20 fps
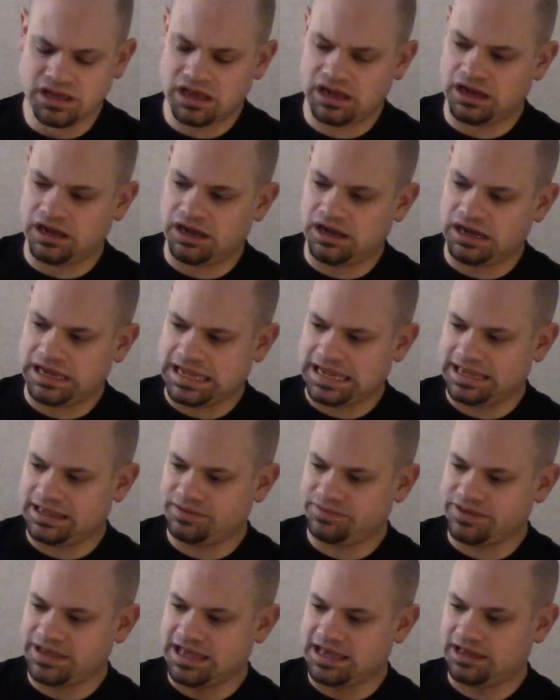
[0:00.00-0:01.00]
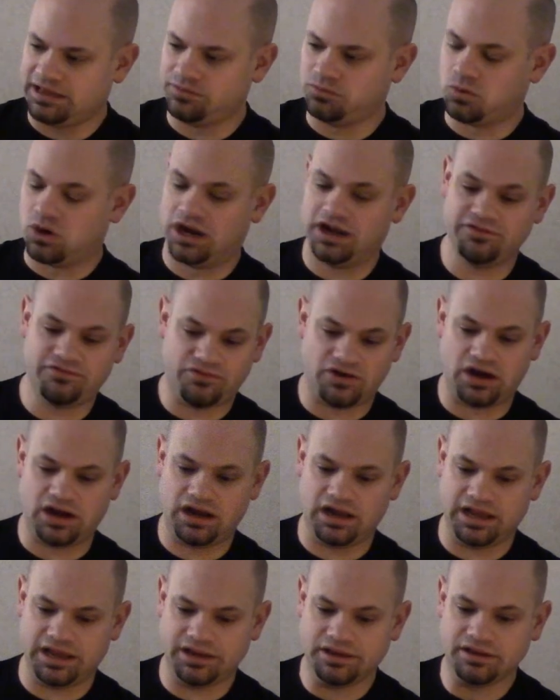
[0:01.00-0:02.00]
And they had
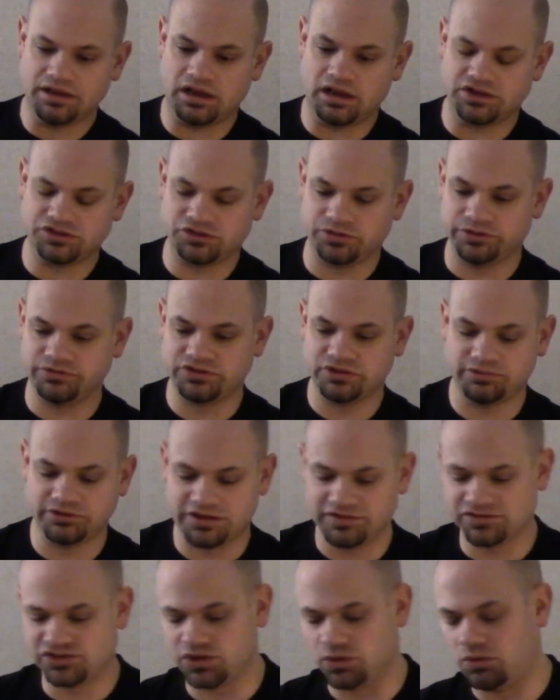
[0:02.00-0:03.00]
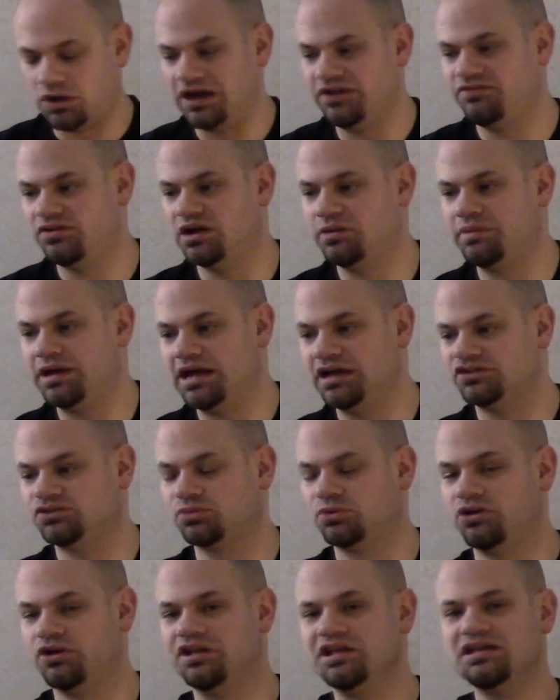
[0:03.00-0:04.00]
Wi-Fi, so he was able to give us the Wi-Fi
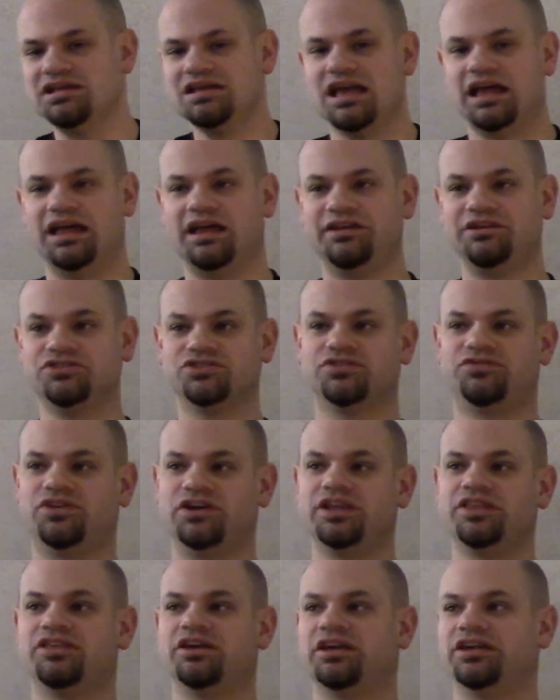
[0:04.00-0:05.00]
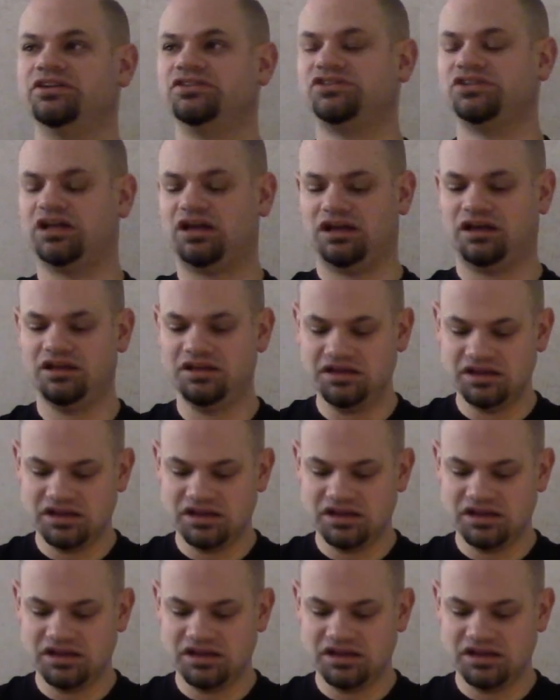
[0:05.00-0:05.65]
password. And here's a funny thing is I